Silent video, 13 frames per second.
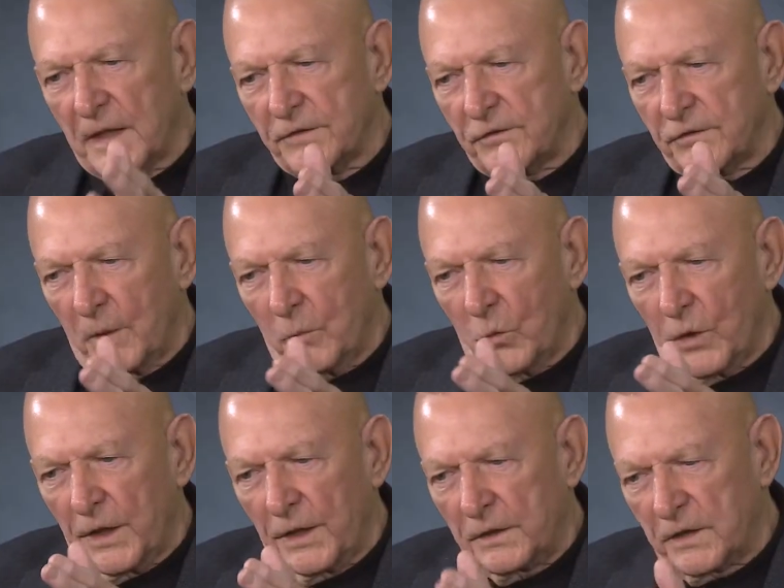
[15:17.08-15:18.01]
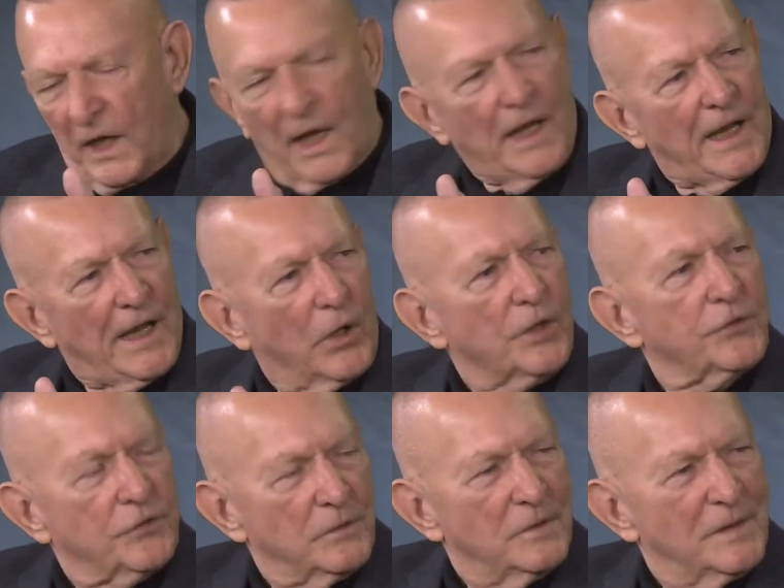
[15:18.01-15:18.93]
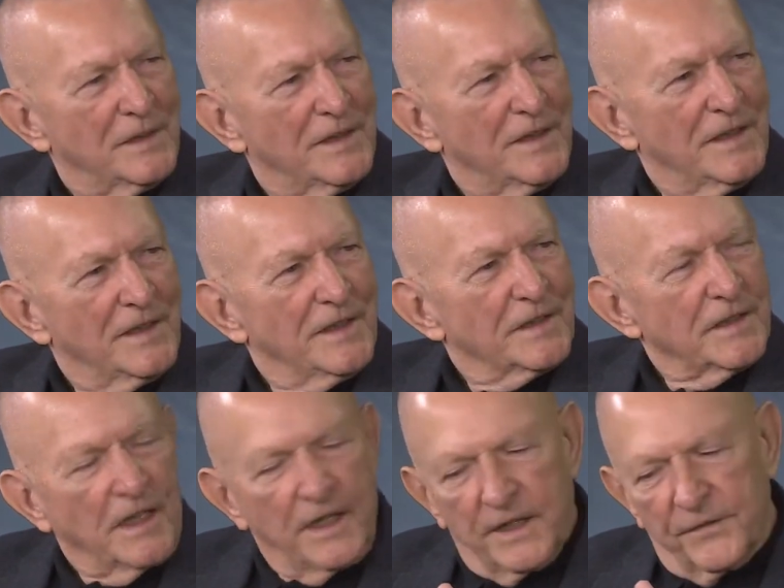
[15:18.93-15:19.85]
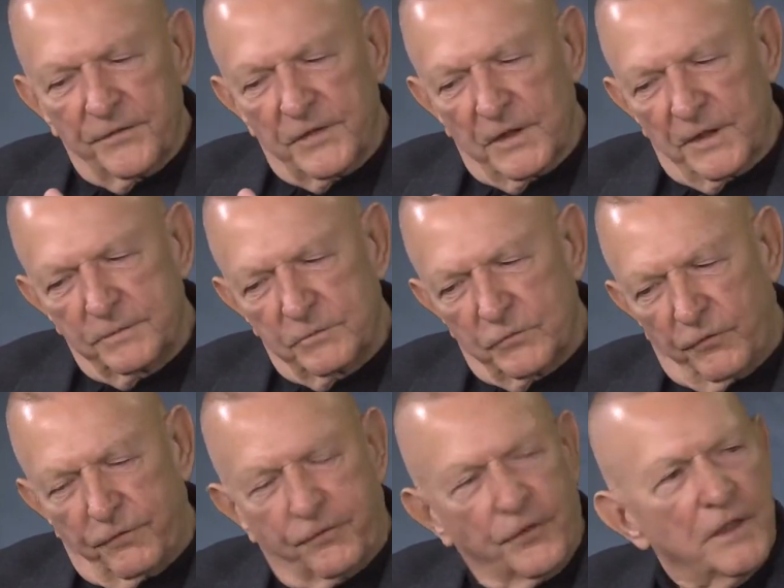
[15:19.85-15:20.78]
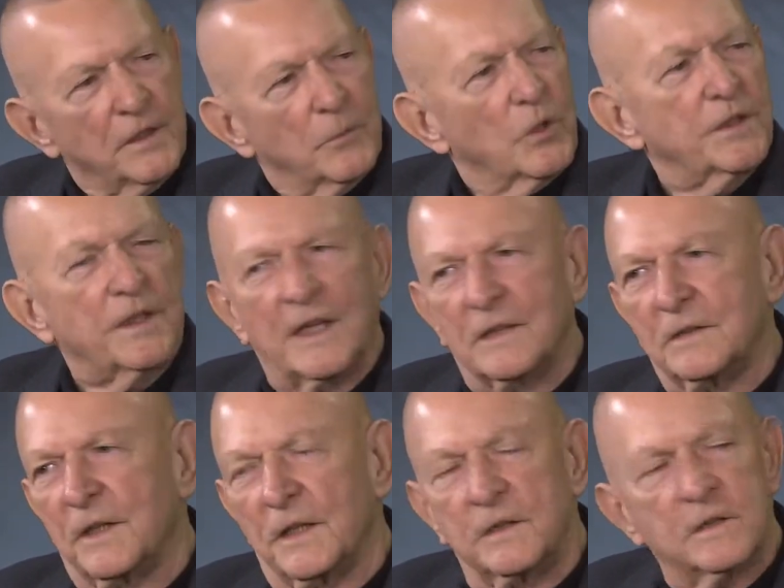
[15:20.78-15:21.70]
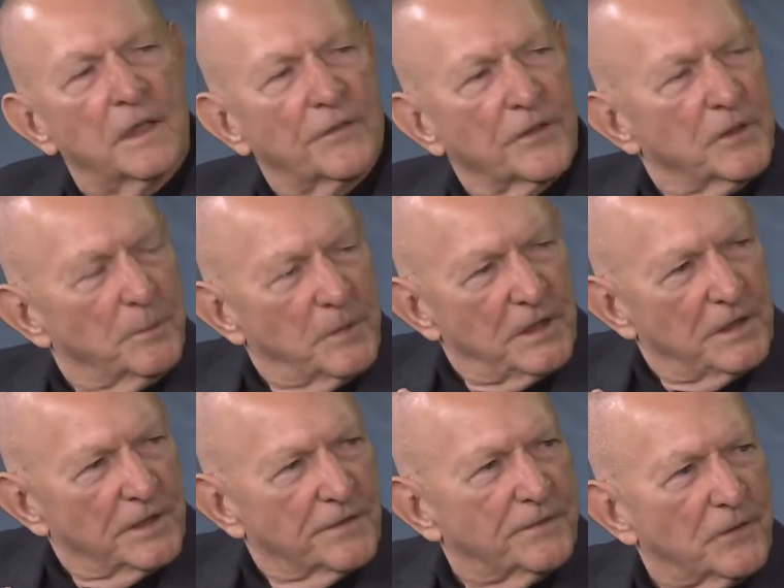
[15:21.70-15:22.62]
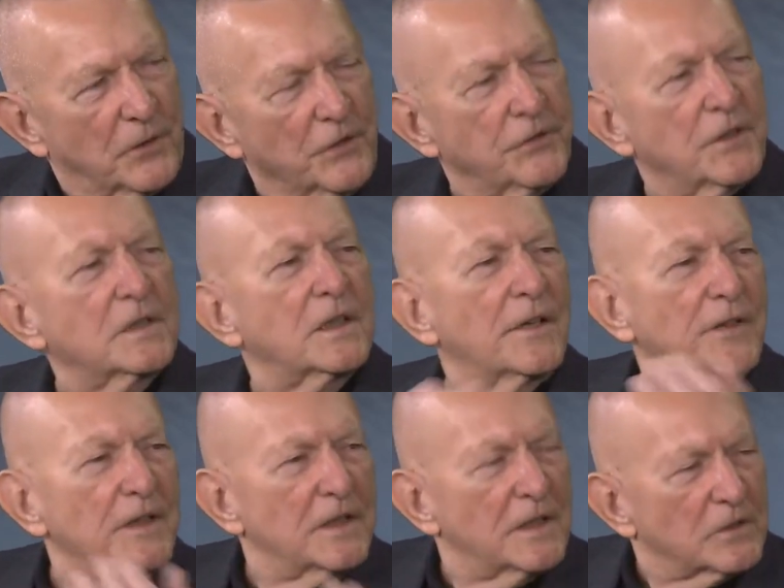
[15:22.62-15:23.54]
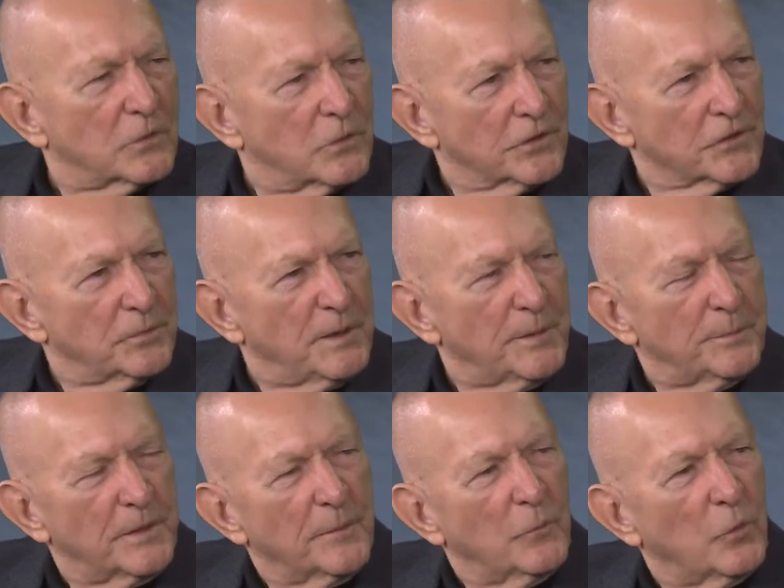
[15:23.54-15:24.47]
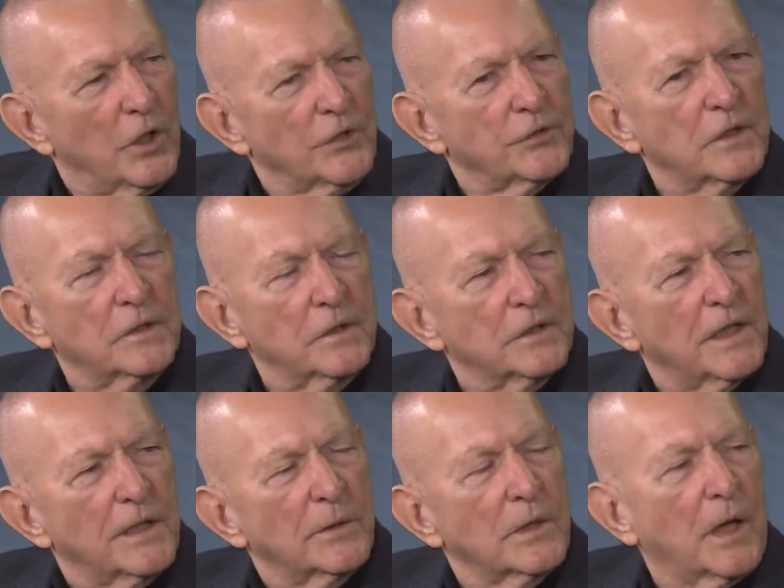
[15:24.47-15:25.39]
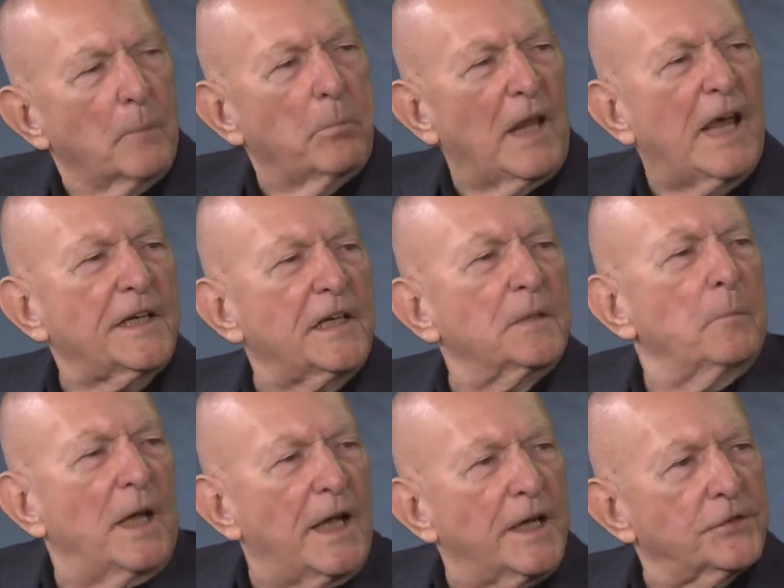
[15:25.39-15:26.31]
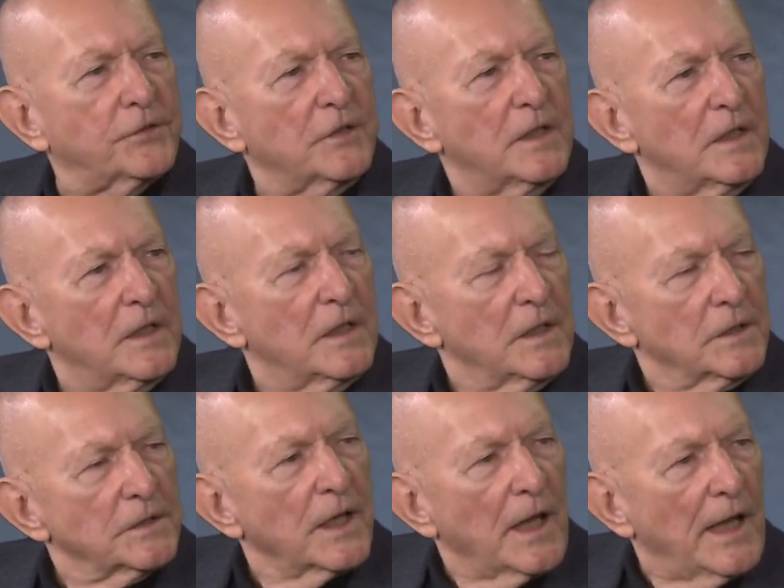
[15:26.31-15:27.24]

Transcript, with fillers: out some way to allow us to have the freedom without they'd cover the media for us, they'd cover the headquarters people up in Washington. They were our blocking backs that